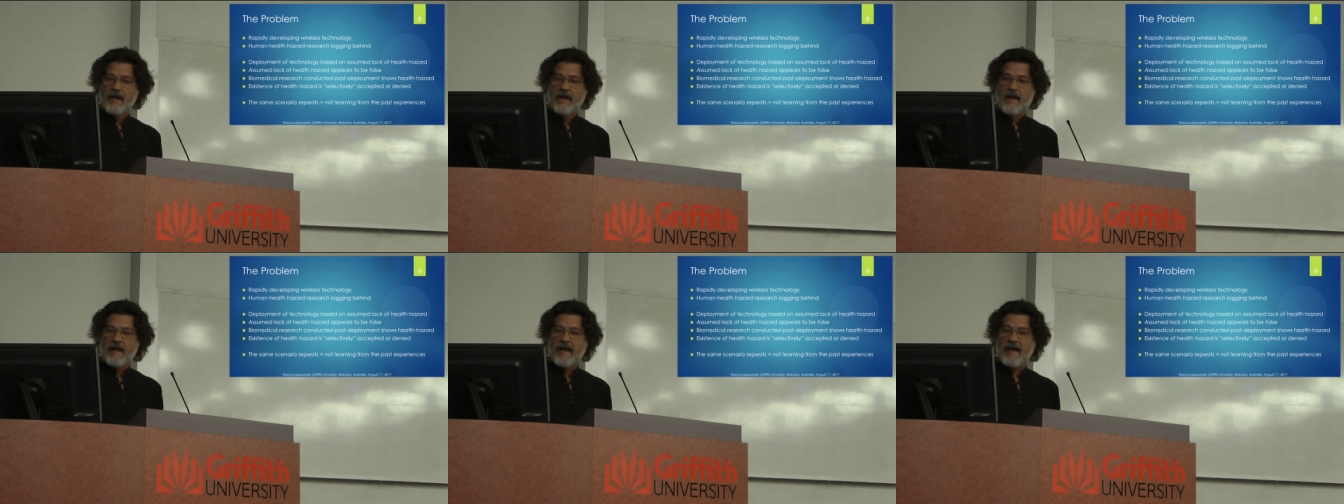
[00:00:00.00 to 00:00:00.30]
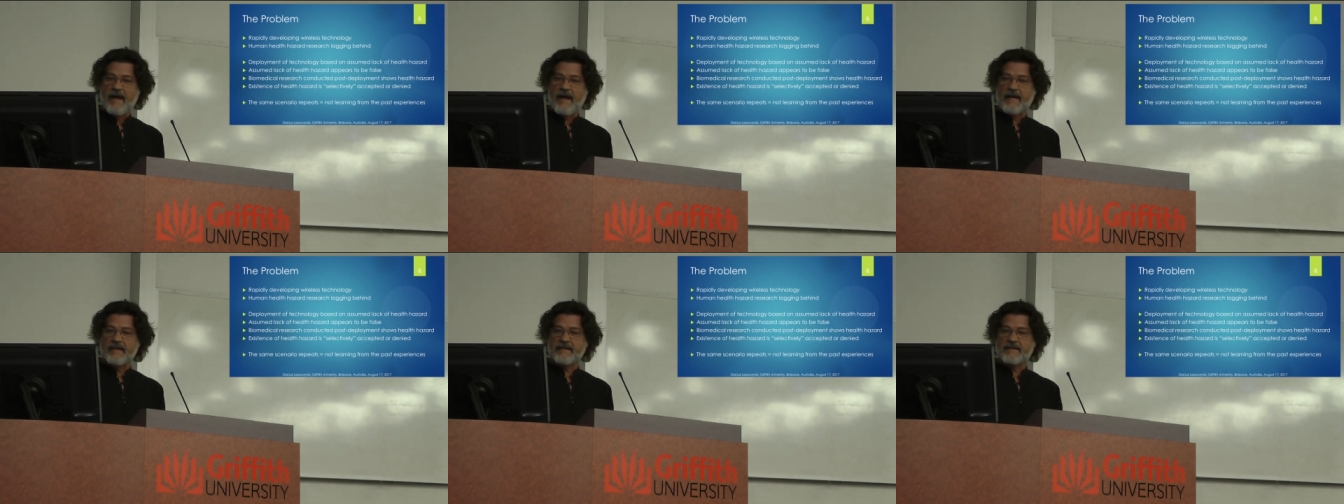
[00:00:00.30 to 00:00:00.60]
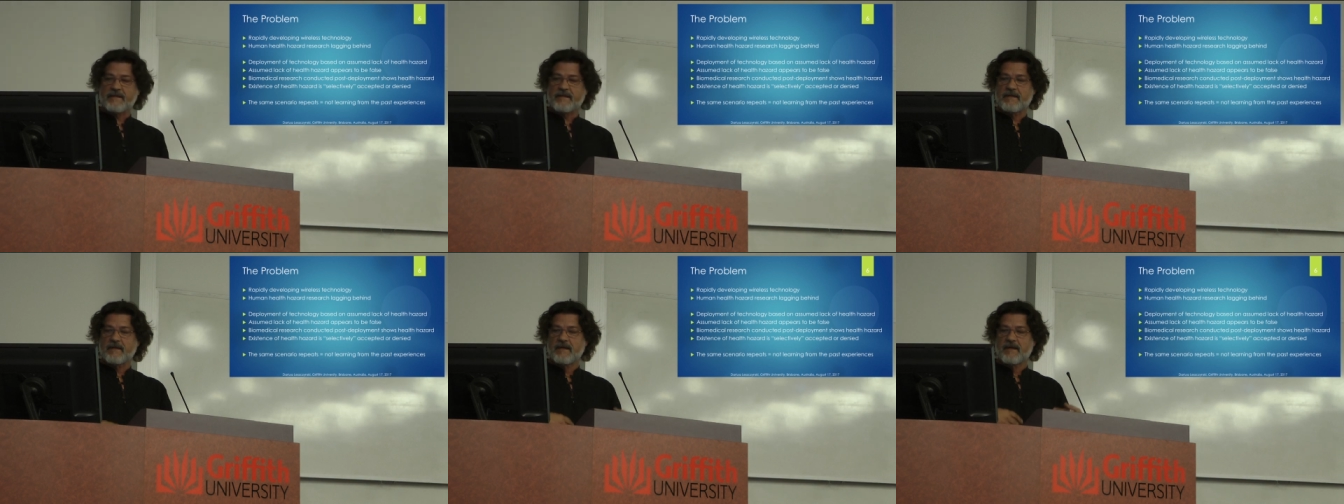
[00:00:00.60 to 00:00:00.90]
And,
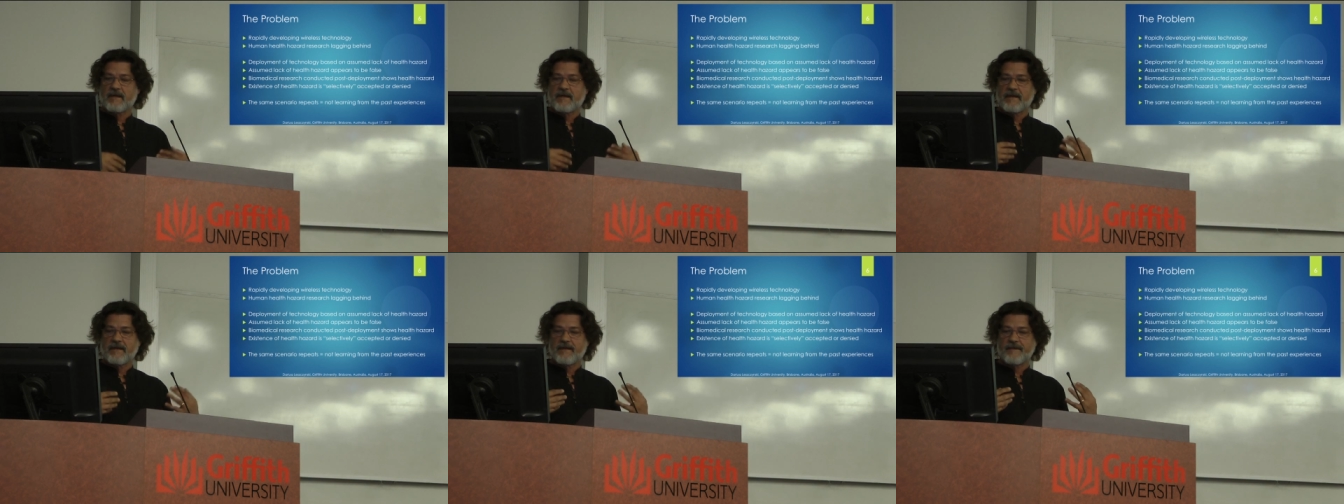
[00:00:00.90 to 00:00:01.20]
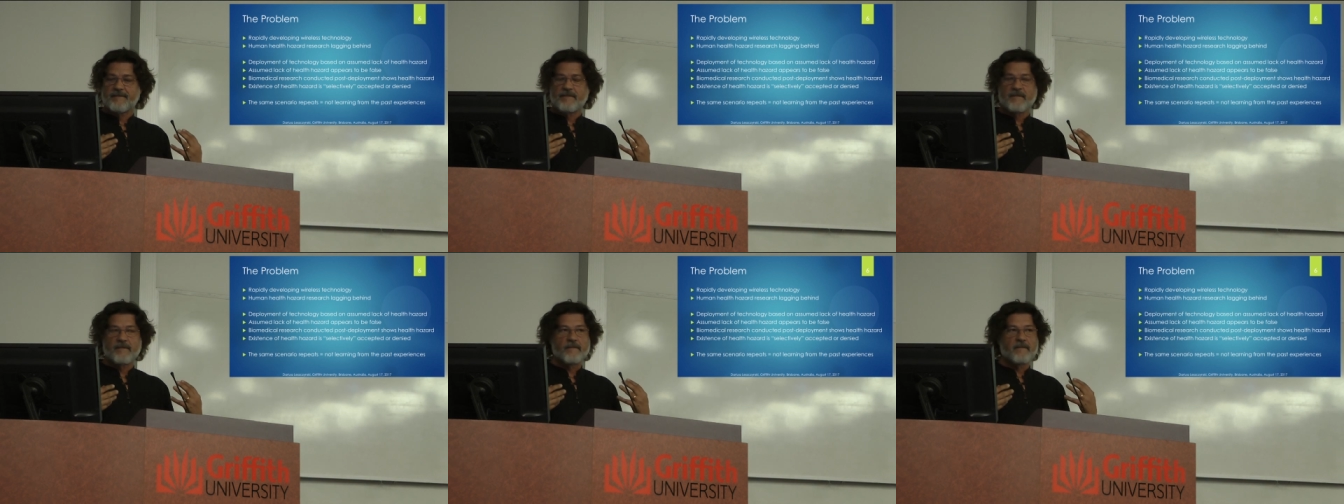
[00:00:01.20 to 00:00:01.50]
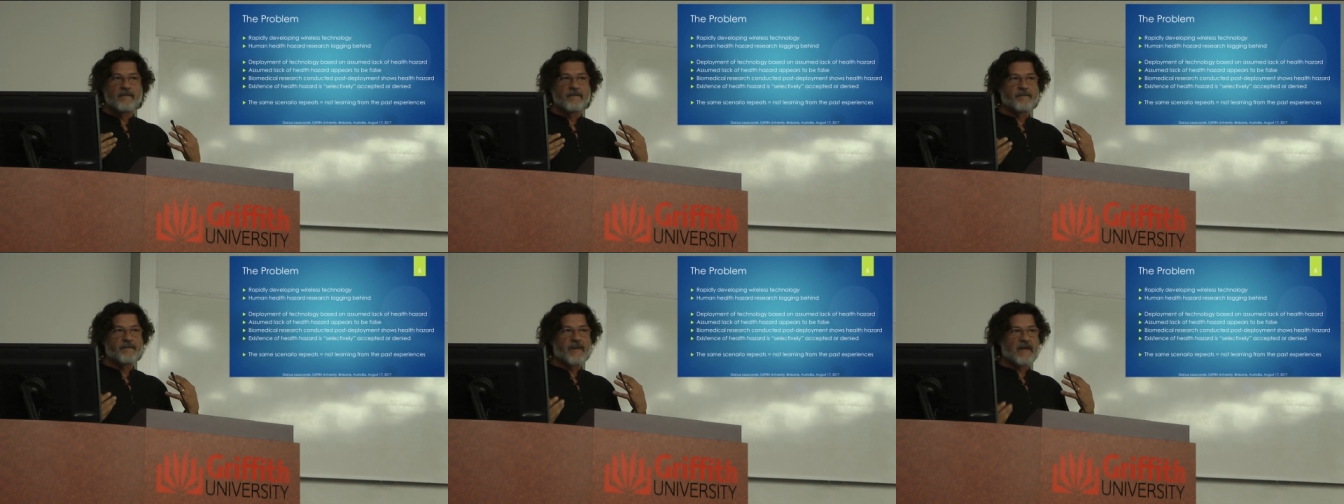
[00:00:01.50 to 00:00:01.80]

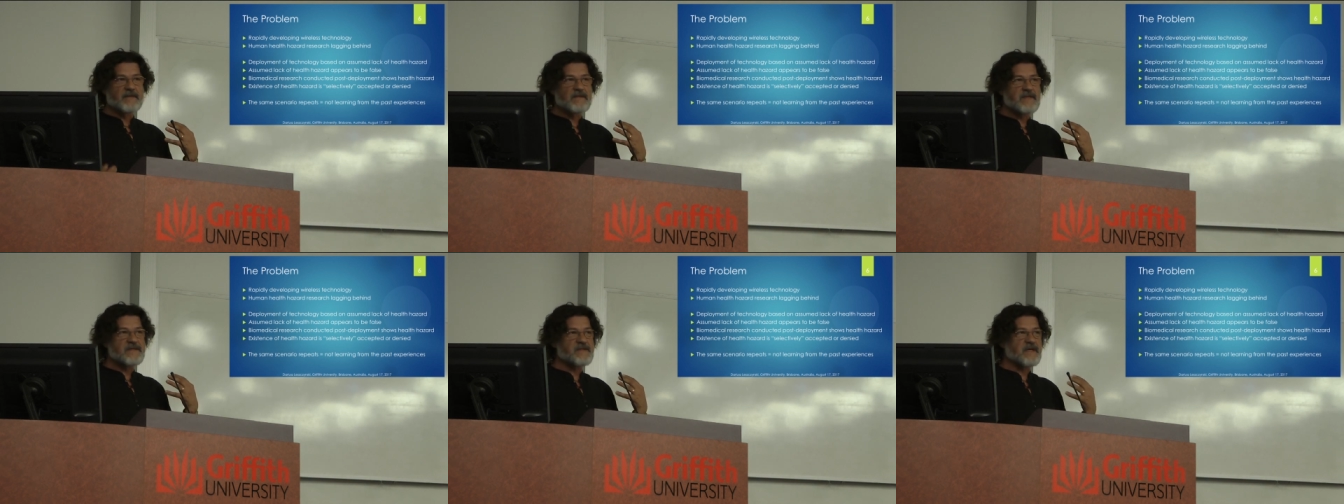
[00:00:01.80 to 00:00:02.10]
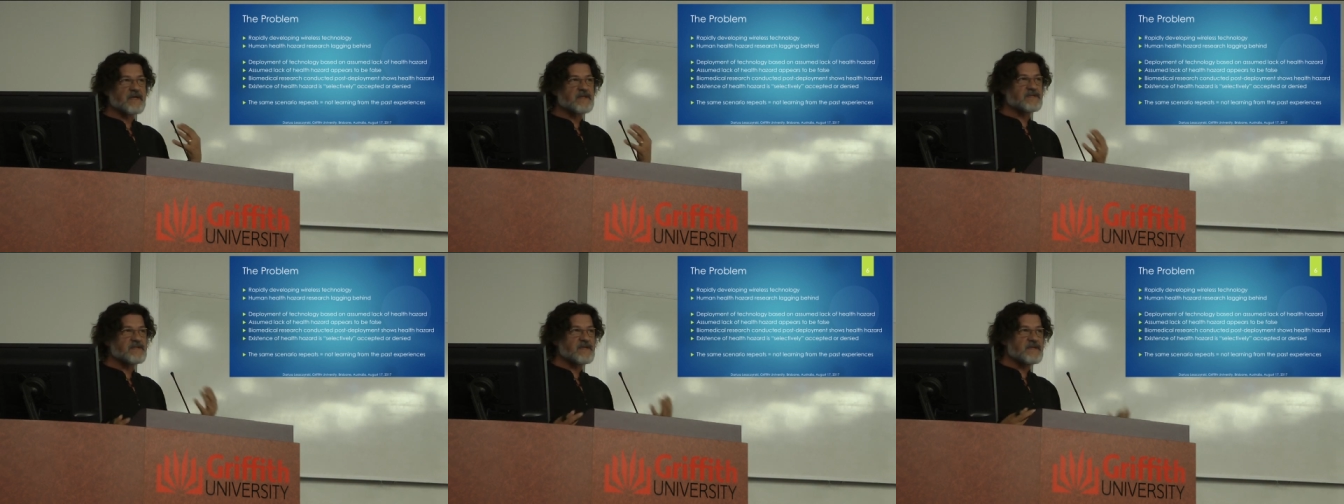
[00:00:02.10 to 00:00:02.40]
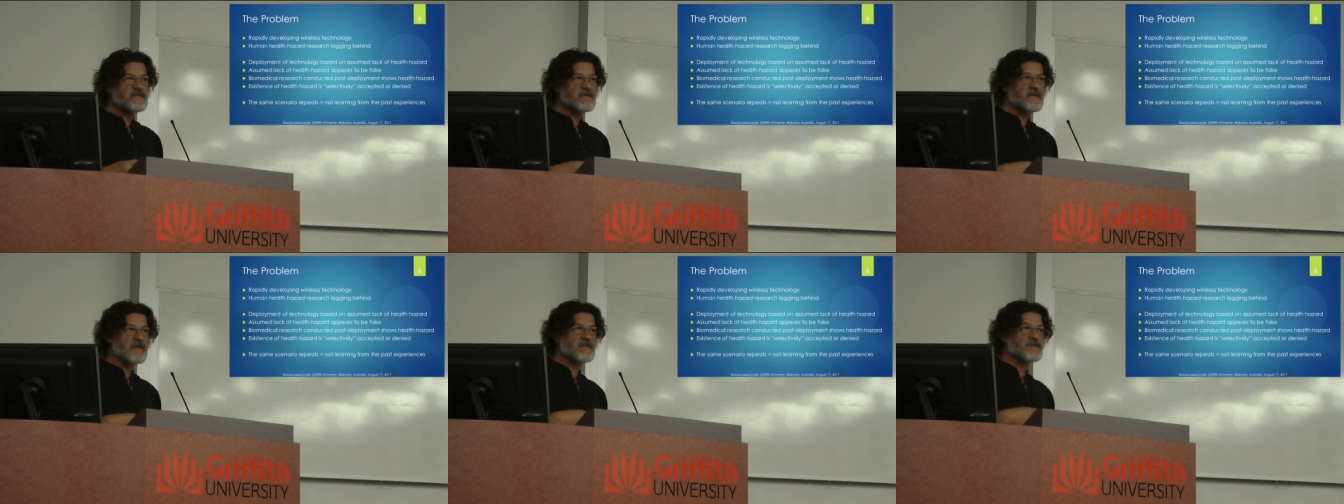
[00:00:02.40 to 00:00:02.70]
but this
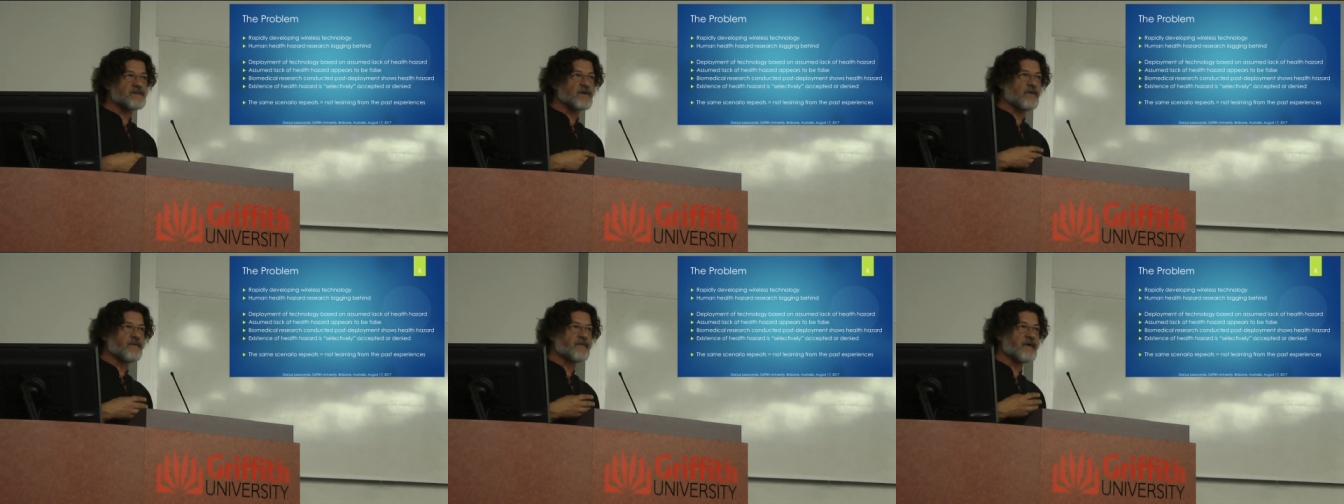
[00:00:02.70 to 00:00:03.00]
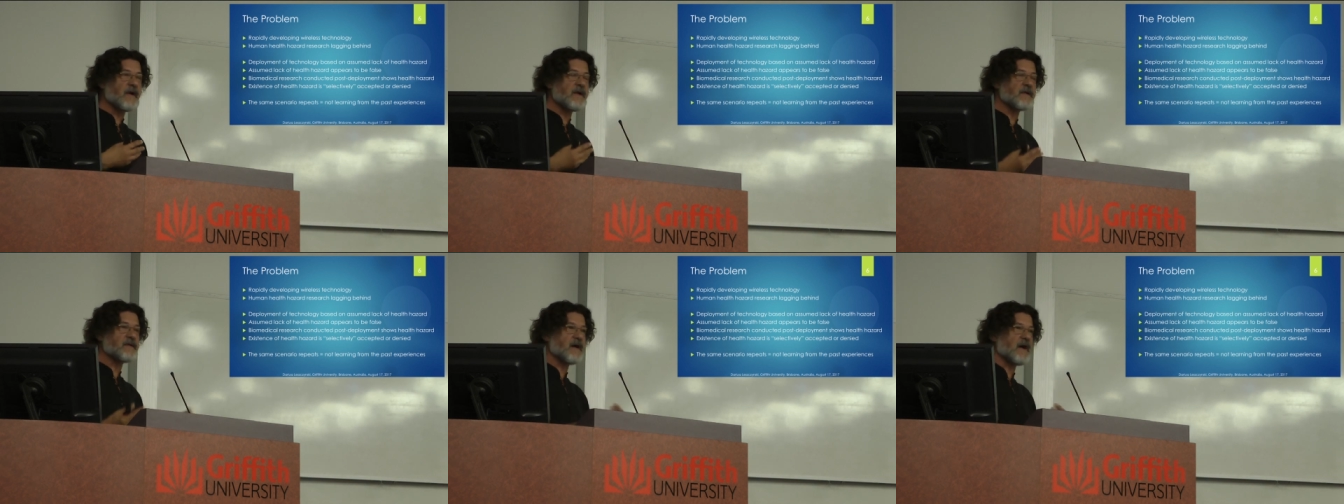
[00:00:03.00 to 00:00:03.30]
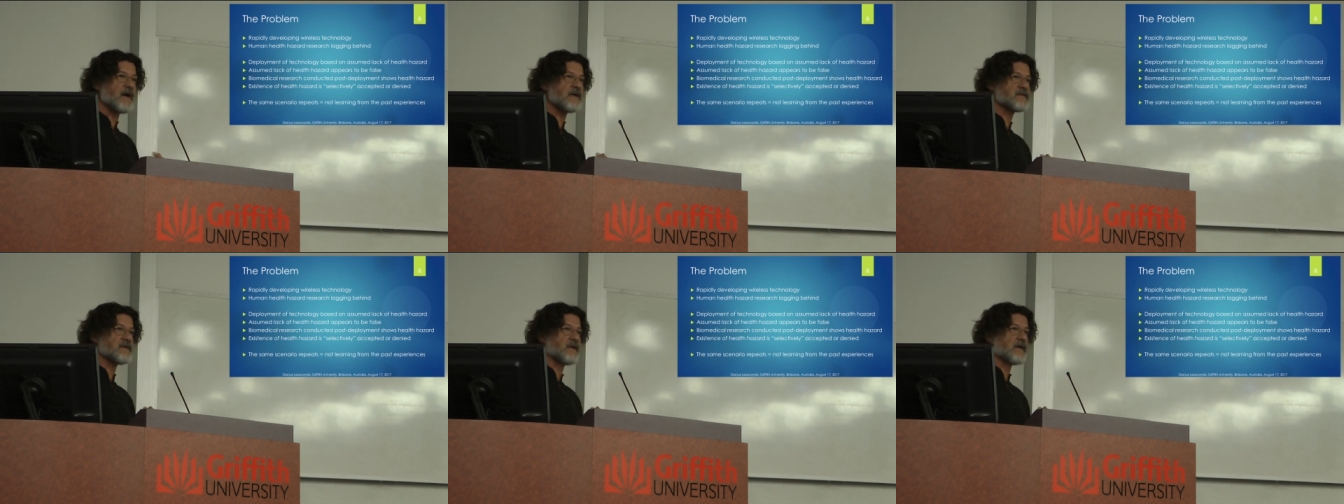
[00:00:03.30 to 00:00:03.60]
existence of health
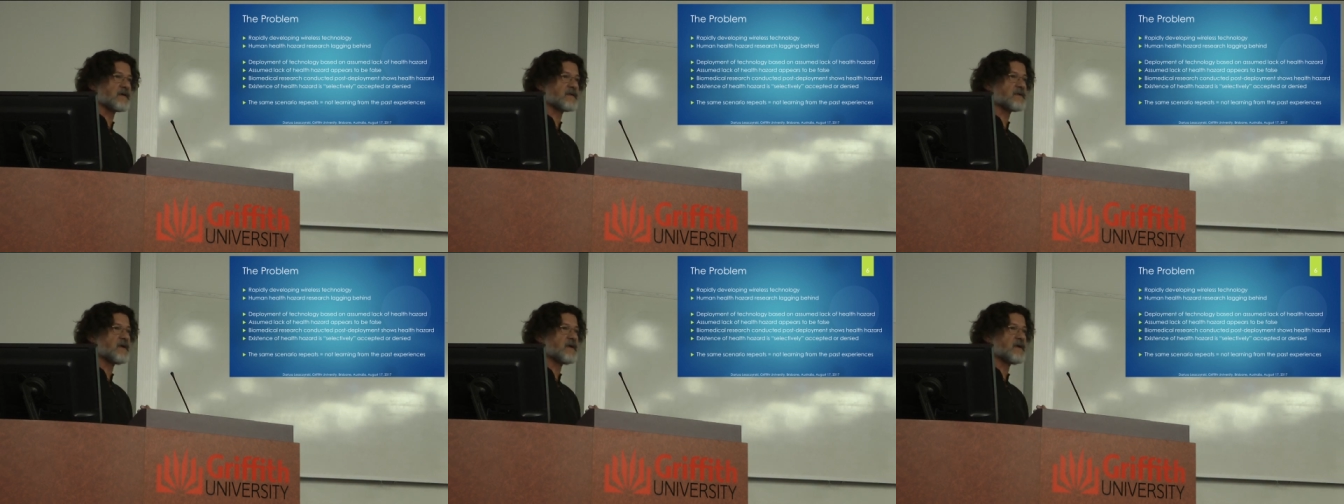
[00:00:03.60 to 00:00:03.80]
hazard